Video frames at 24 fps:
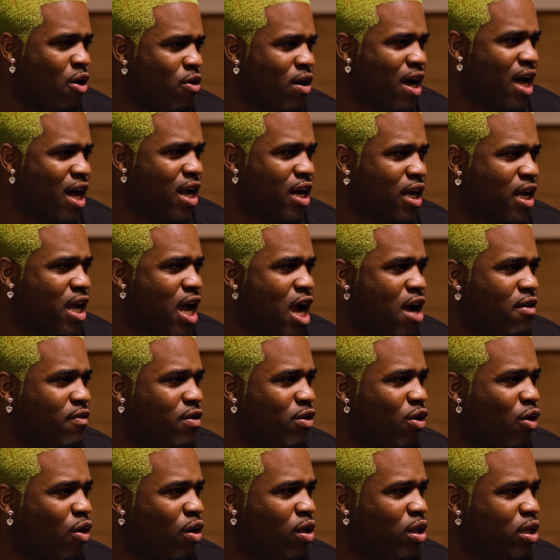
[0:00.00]
don't gotta carry
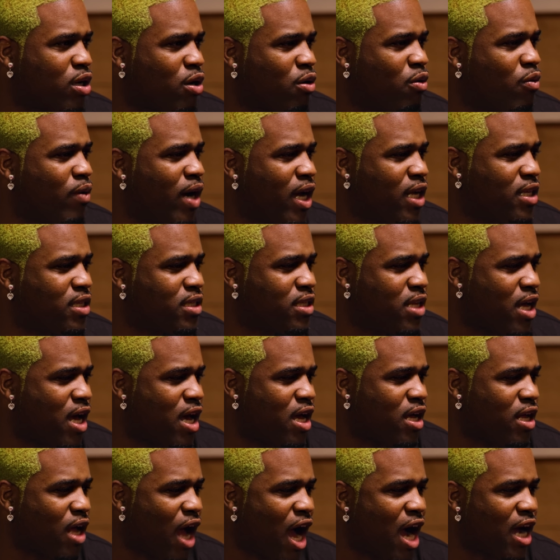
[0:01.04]
all of the weights
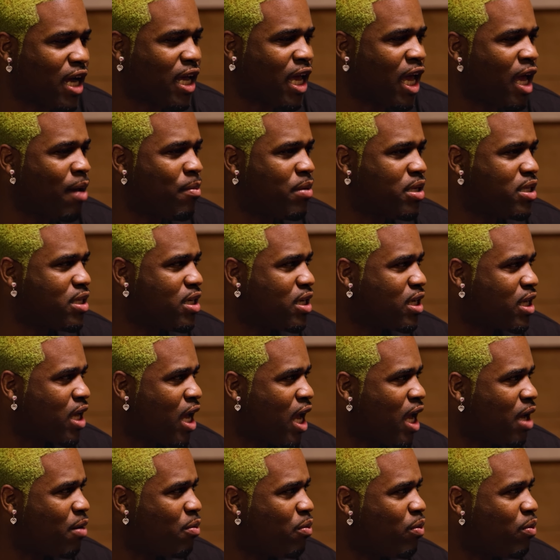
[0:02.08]
that I came into the game